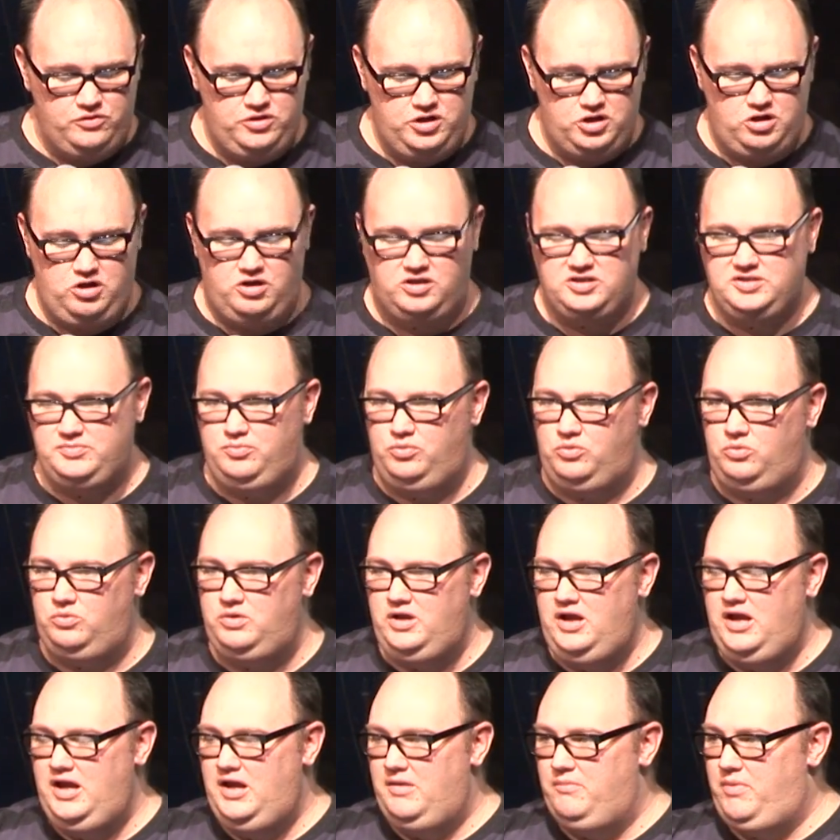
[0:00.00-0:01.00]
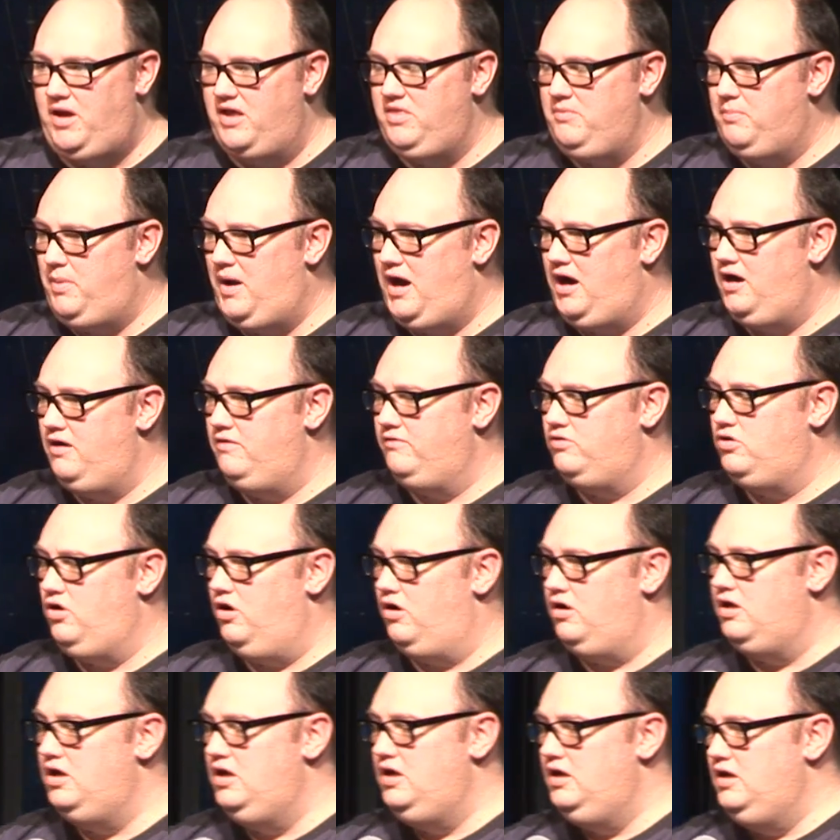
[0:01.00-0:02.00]
the gospel by the power of
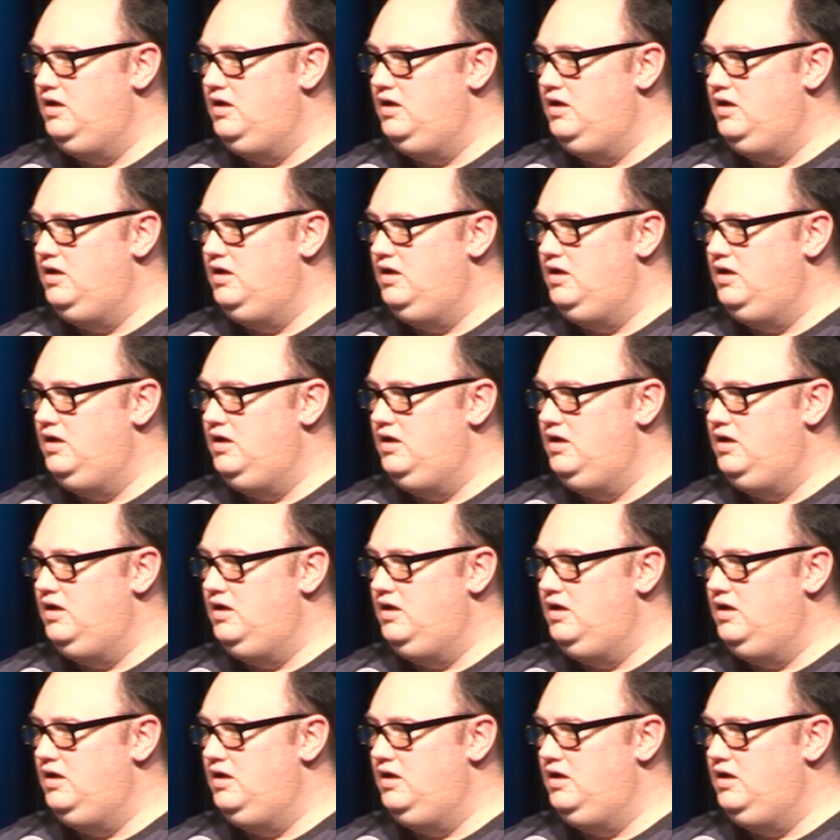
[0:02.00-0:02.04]
God.